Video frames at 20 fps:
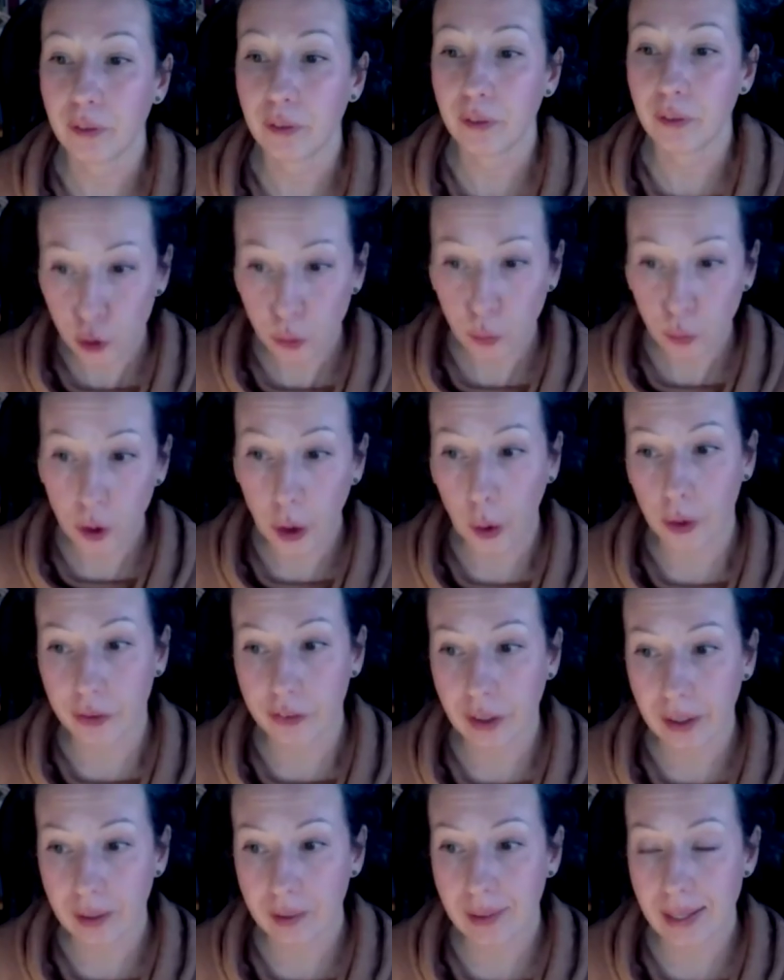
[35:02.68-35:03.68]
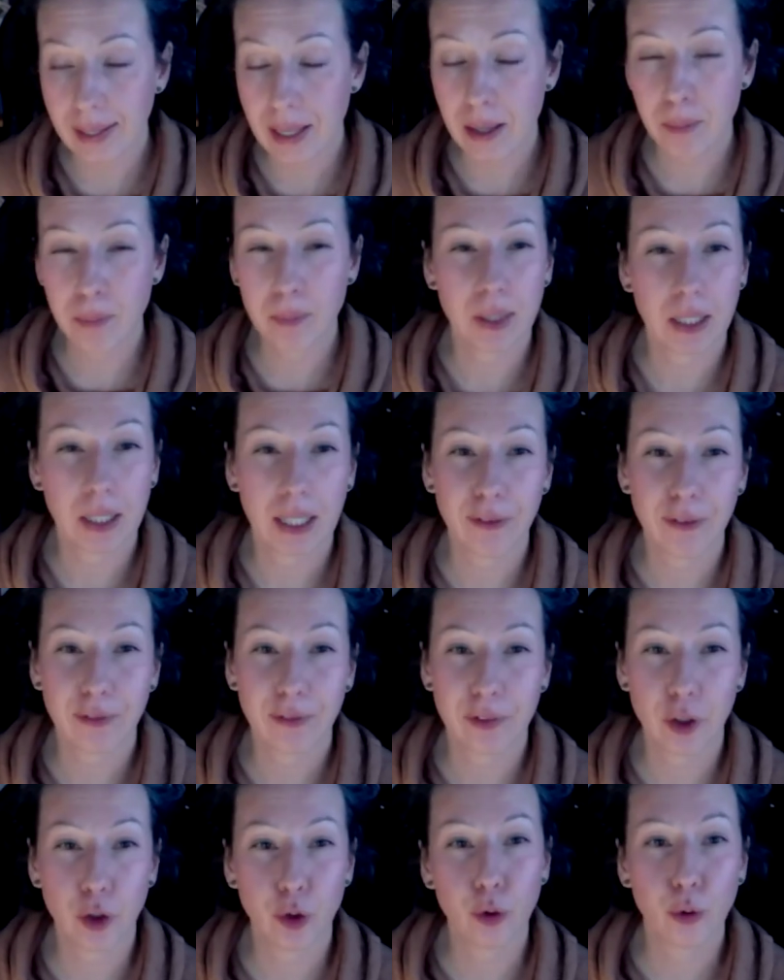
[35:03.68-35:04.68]
If you do want to contact them,
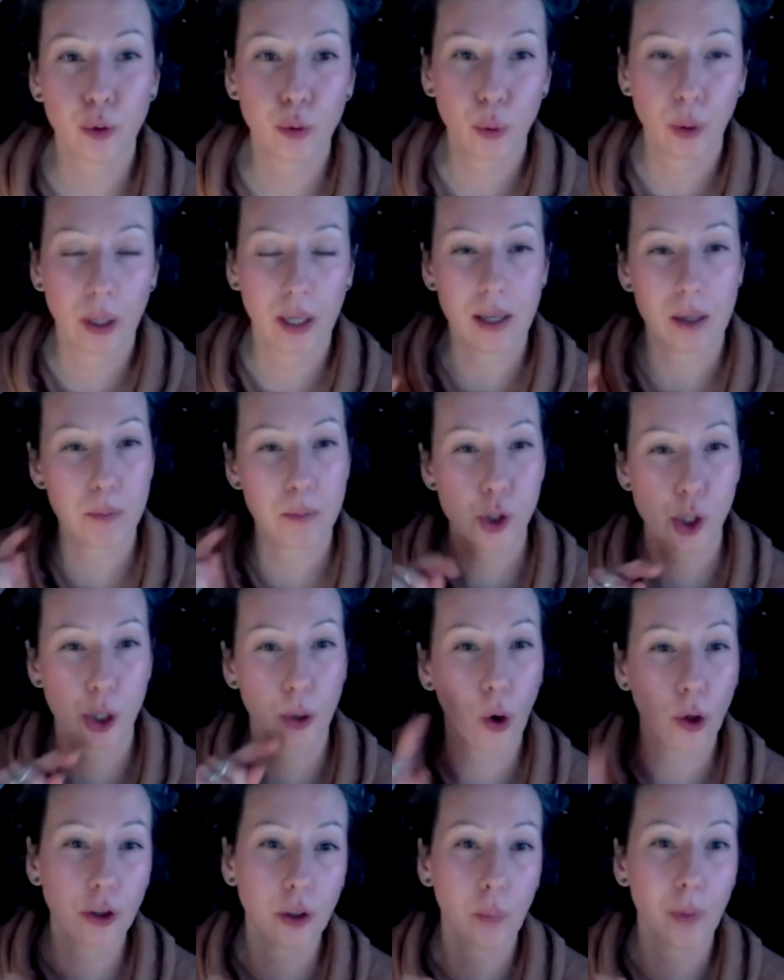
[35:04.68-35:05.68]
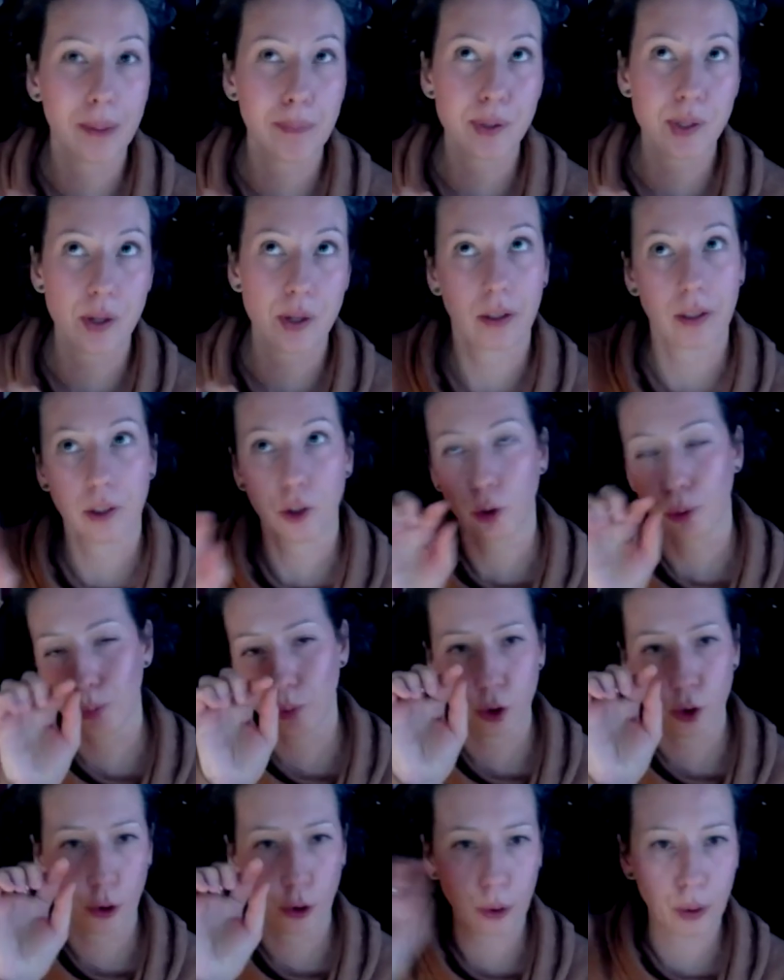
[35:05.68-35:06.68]
if you so on the website, you
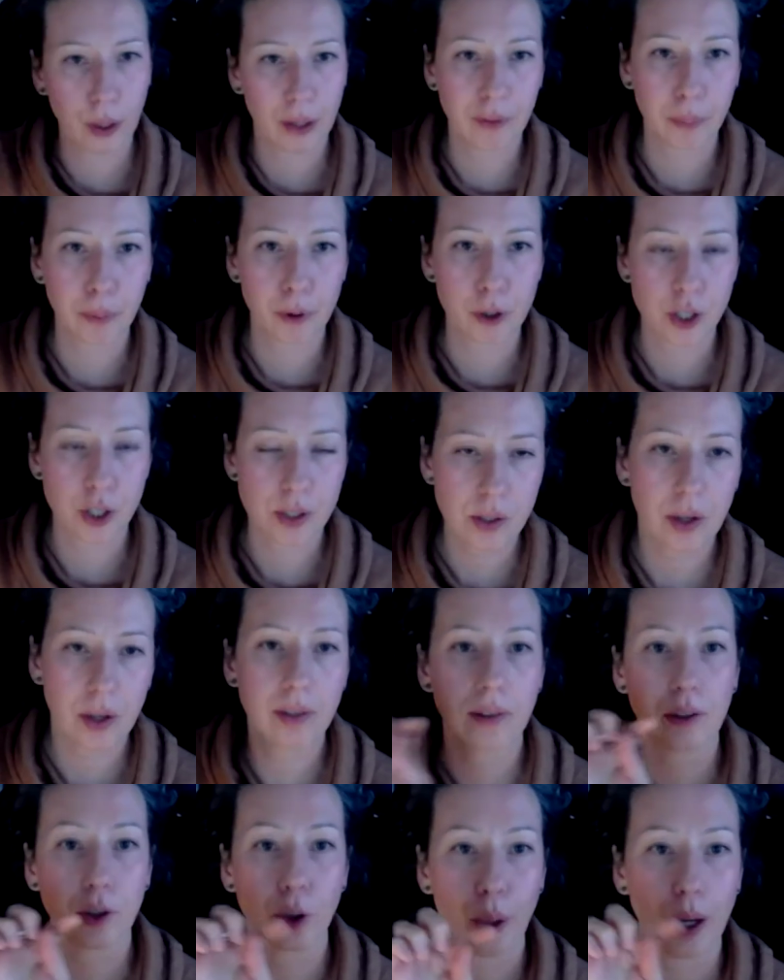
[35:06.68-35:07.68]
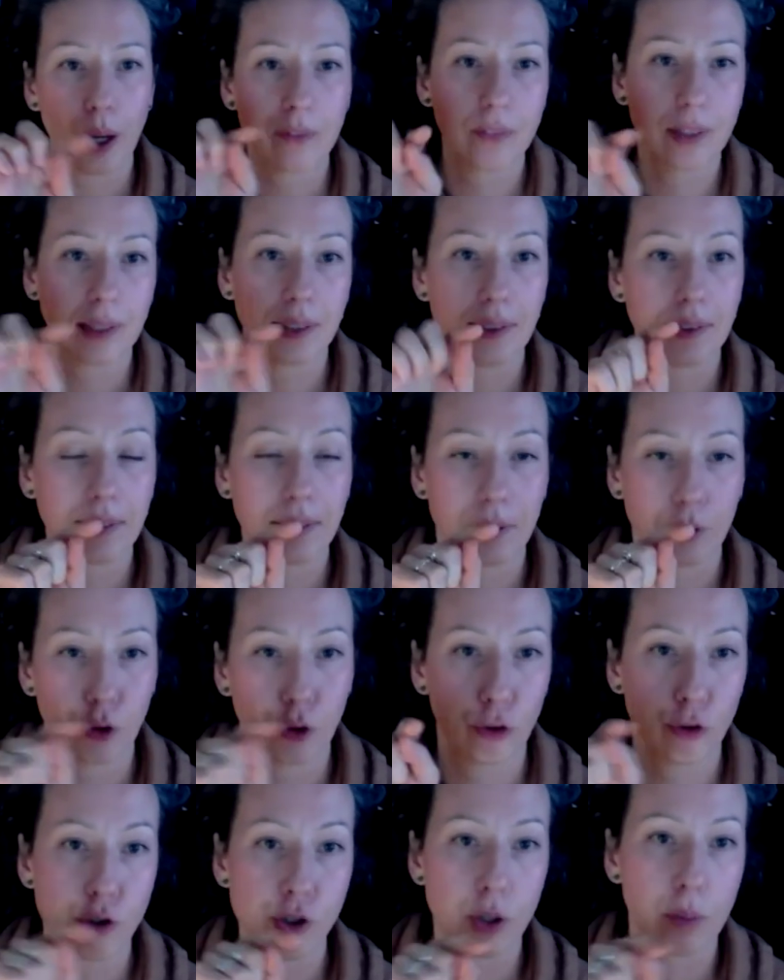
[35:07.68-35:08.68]
have the project title, you have the
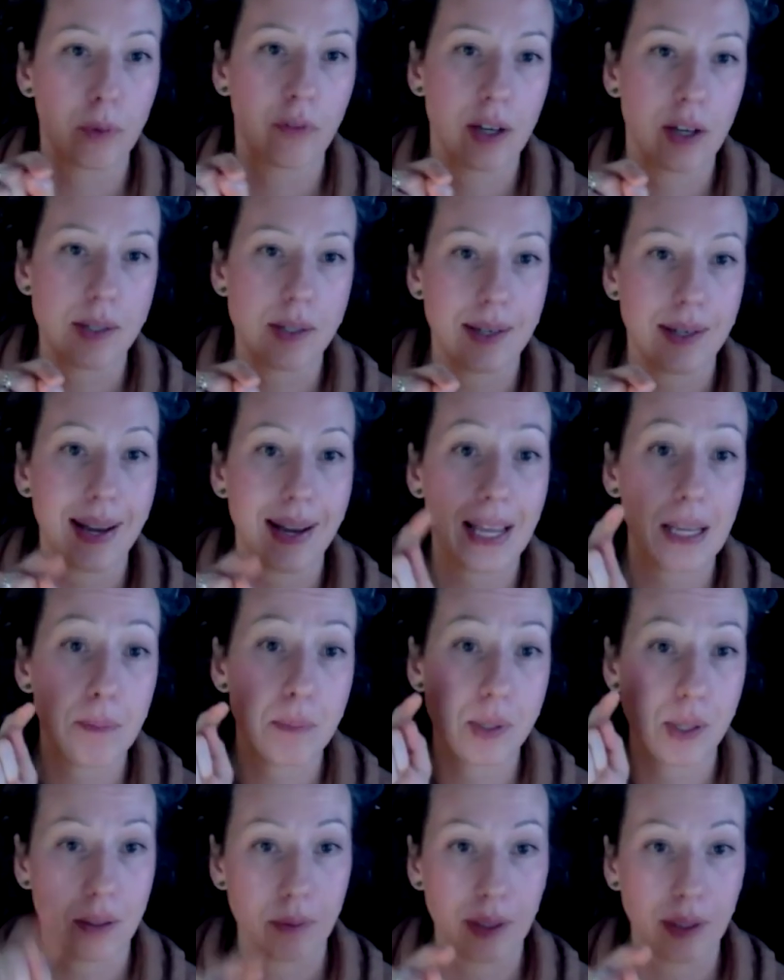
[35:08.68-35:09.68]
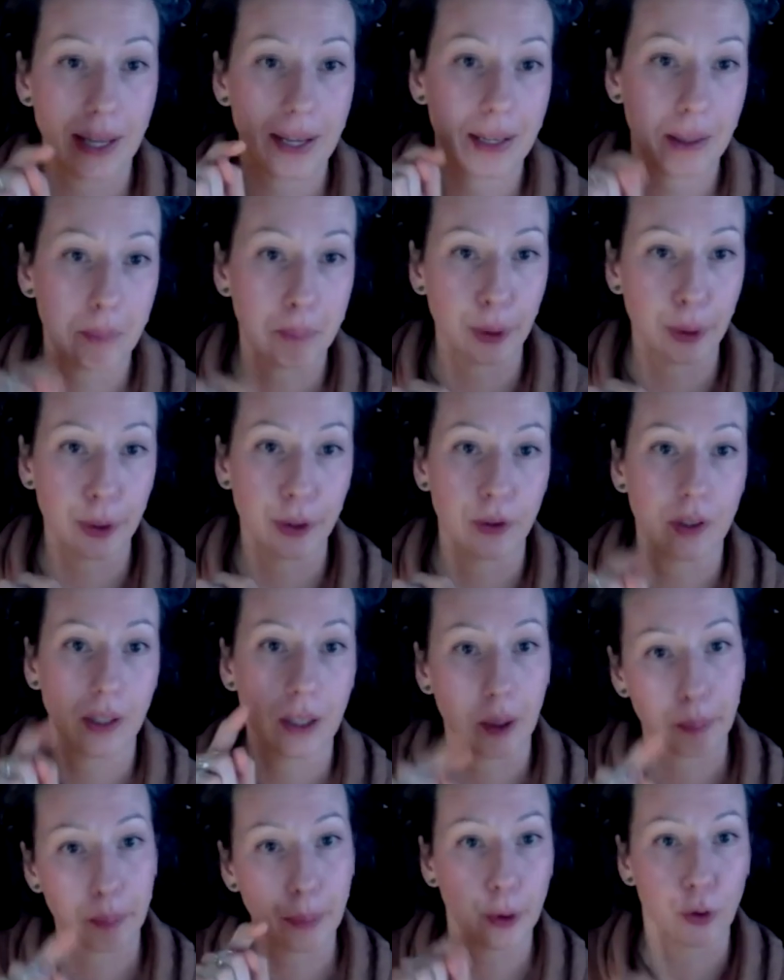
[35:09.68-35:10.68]
two supervisor names, and they
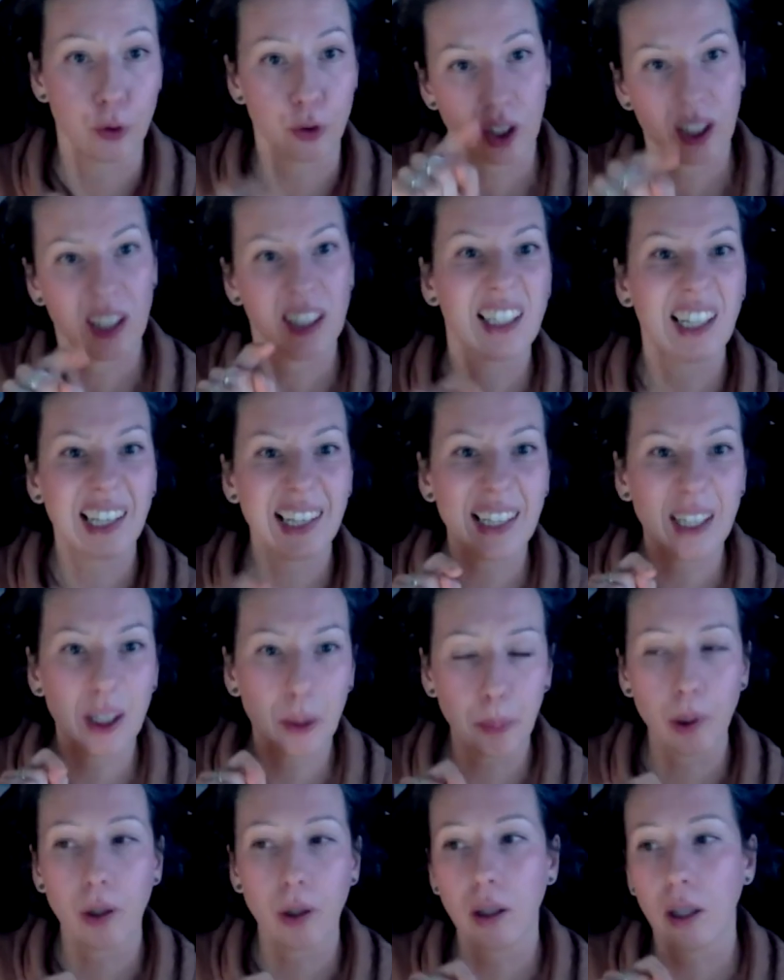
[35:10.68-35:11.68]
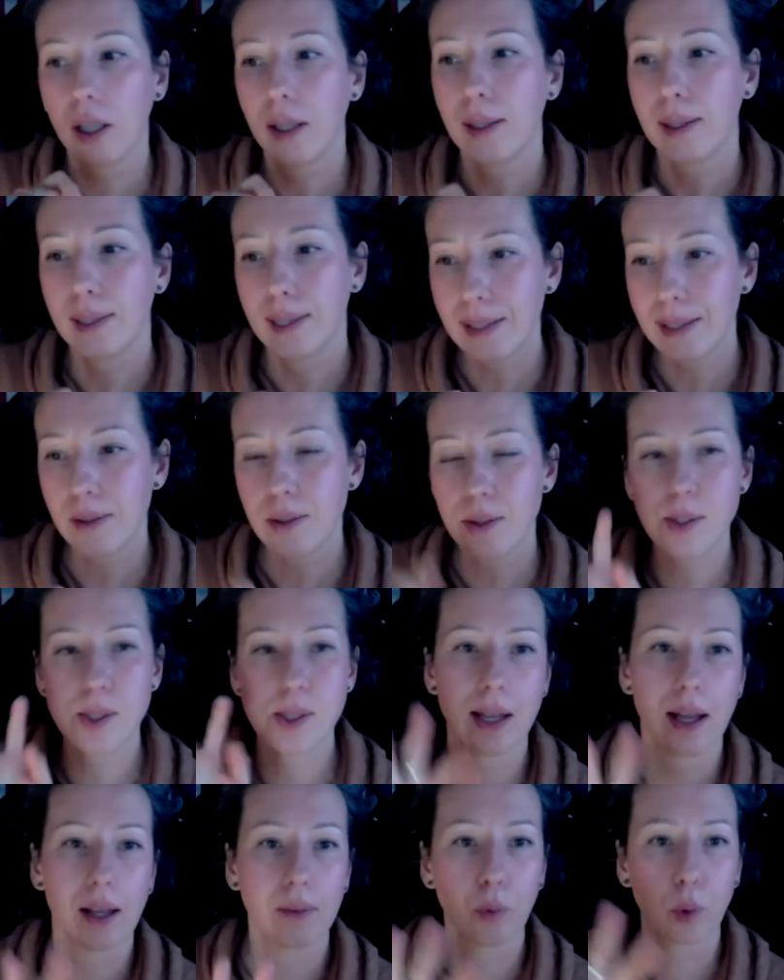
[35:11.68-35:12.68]
are both clickable links
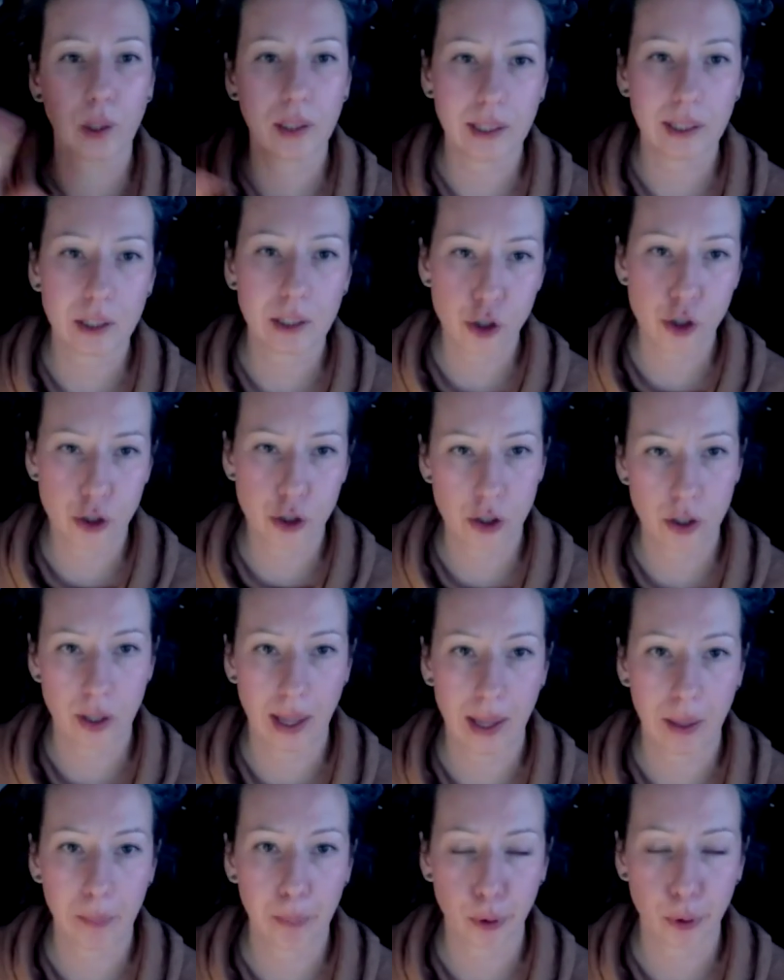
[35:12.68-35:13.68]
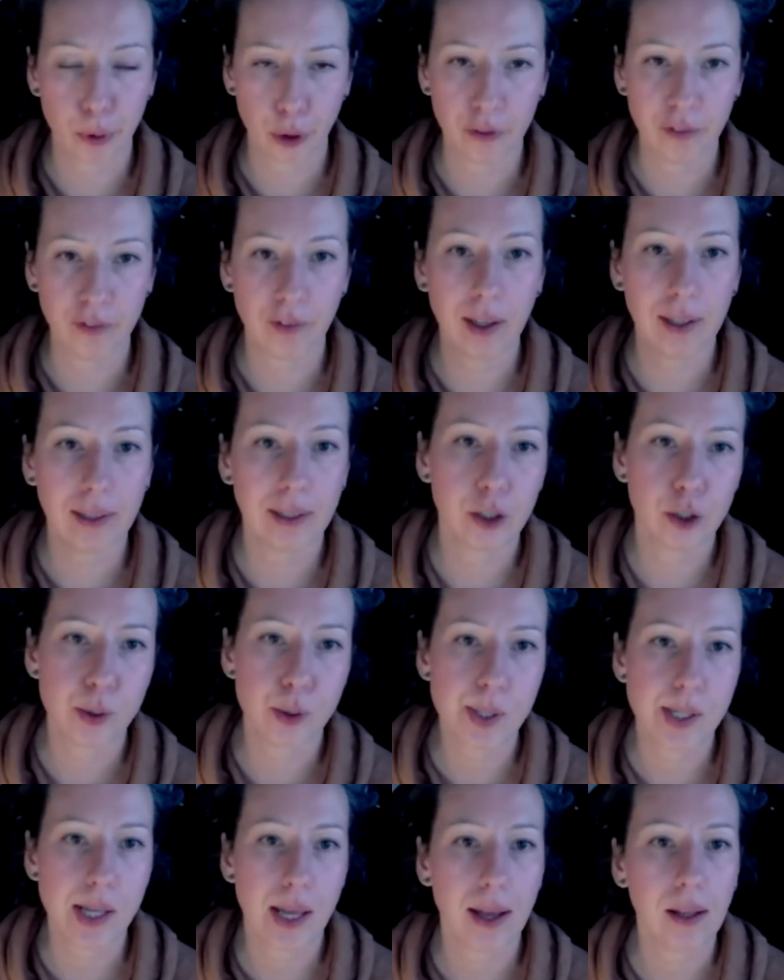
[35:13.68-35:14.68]
that will lead you to their profile at
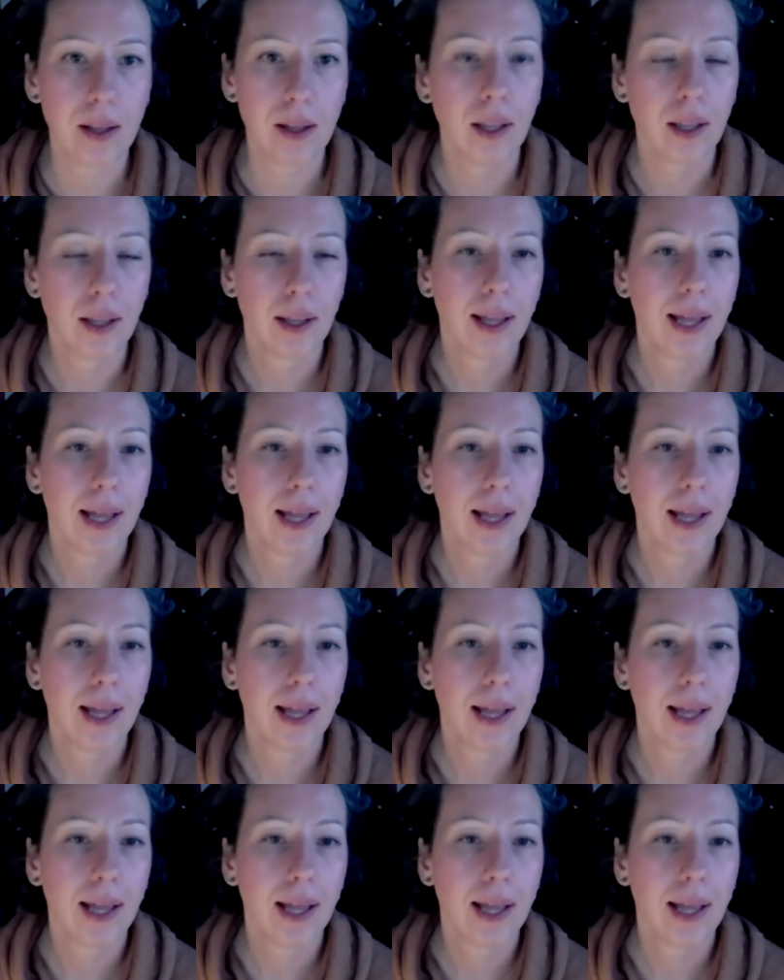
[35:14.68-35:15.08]
UCL.